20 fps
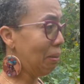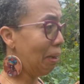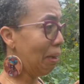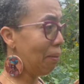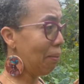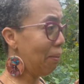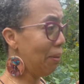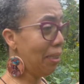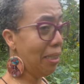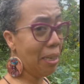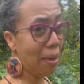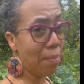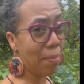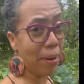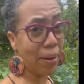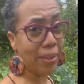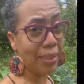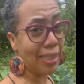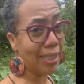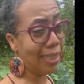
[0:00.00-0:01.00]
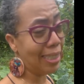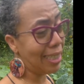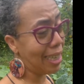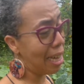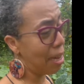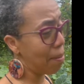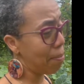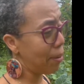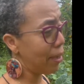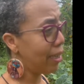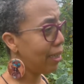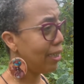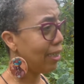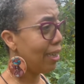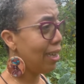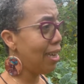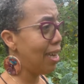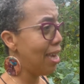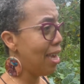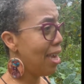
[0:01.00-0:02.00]
really embarrassed to say, but
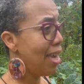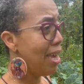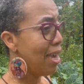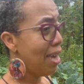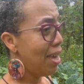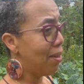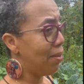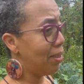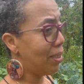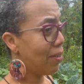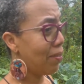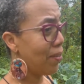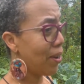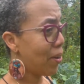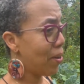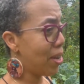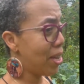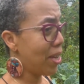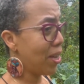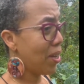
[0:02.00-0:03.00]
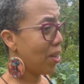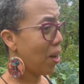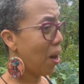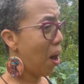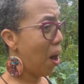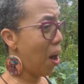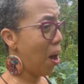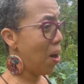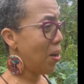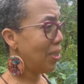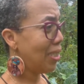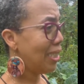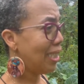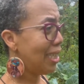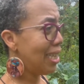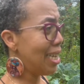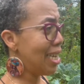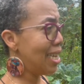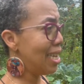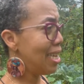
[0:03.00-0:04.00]
it was a very
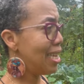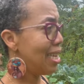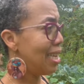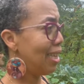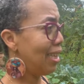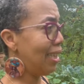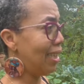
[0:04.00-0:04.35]
costly